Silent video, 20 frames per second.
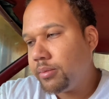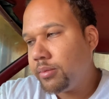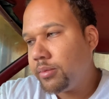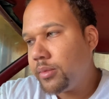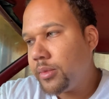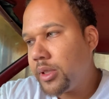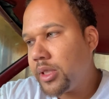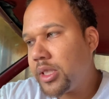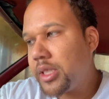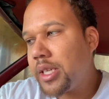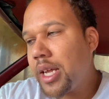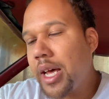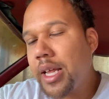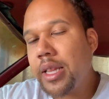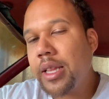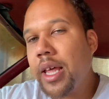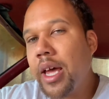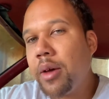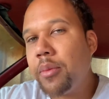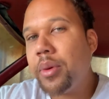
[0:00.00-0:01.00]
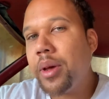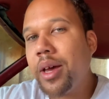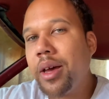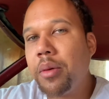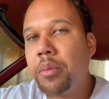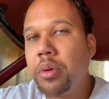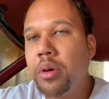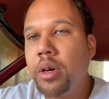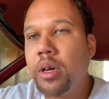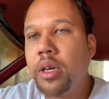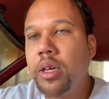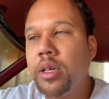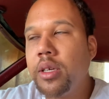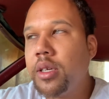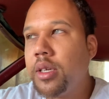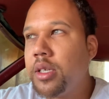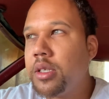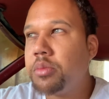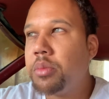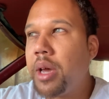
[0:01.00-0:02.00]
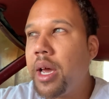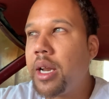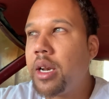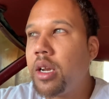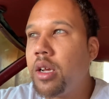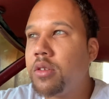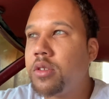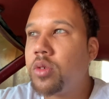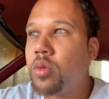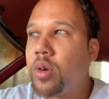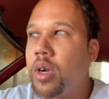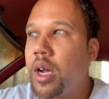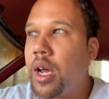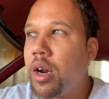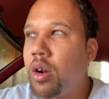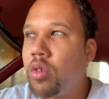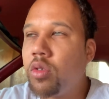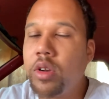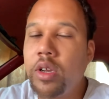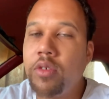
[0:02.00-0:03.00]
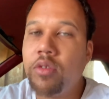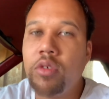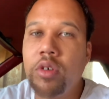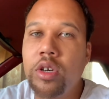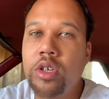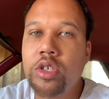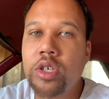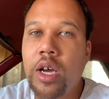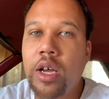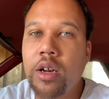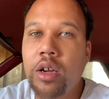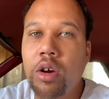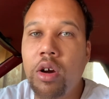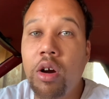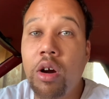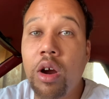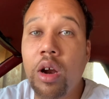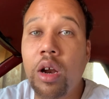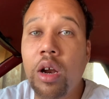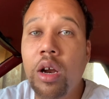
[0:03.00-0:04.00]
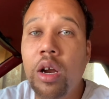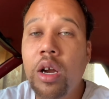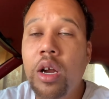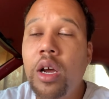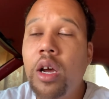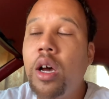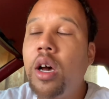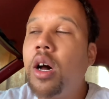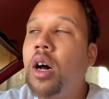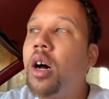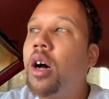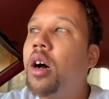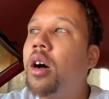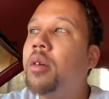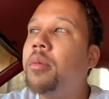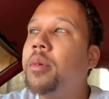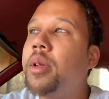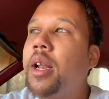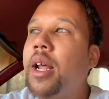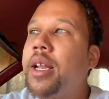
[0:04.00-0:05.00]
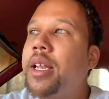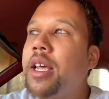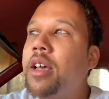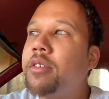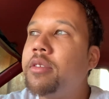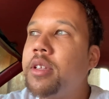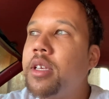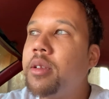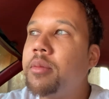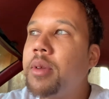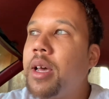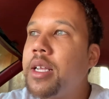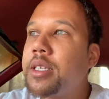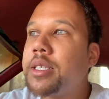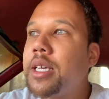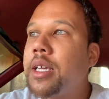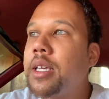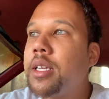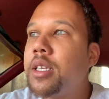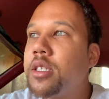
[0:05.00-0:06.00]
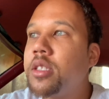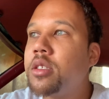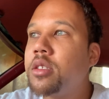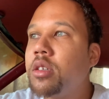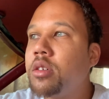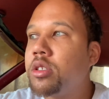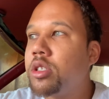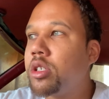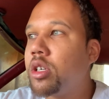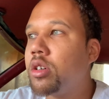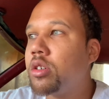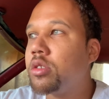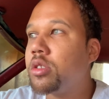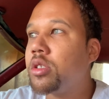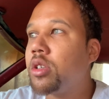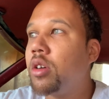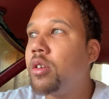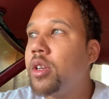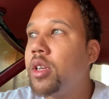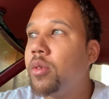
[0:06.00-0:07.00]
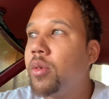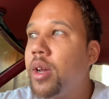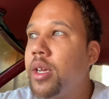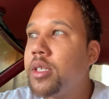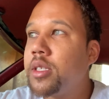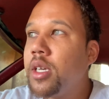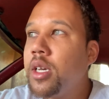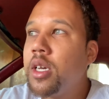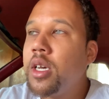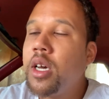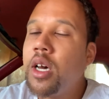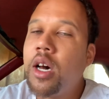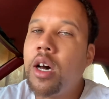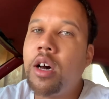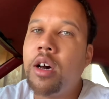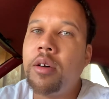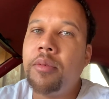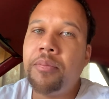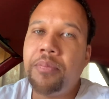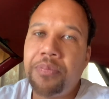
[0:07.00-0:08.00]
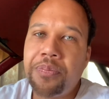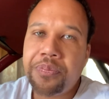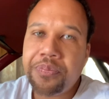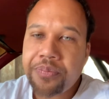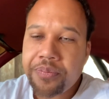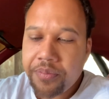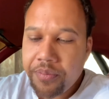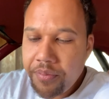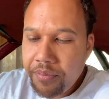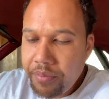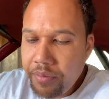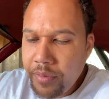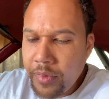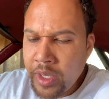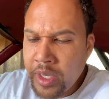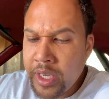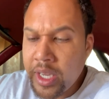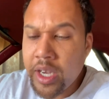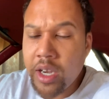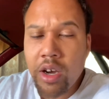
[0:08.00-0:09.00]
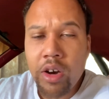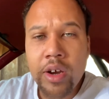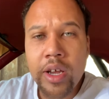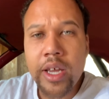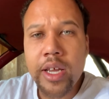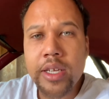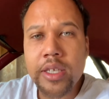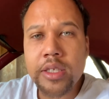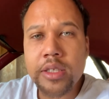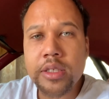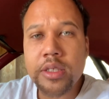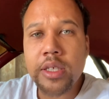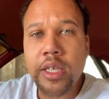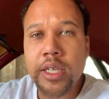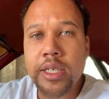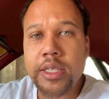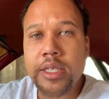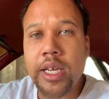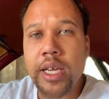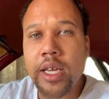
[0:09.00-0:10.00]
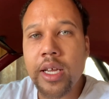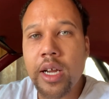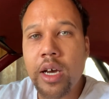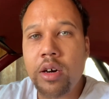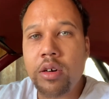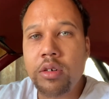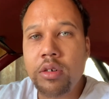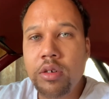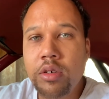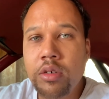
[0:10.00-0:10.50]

it's not that bad, but it's bad enough to where I don't even want to drive the car. And I definitely am not taking it to no shows. So anyways, yeah, go ahead and check it out.